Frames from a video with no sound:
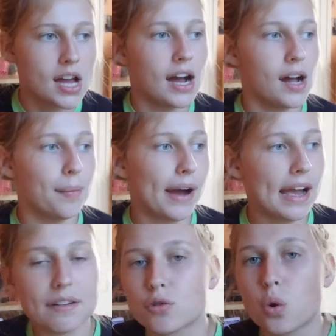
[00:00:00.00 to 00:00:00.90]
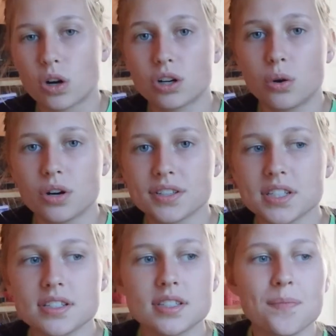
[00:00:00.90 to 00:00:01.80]
Um, I have quarter
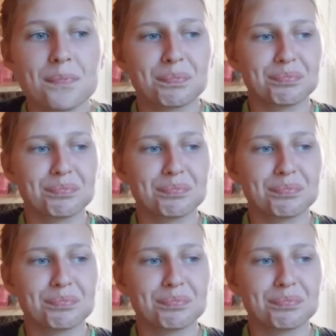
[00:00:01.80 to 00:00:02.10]
horses,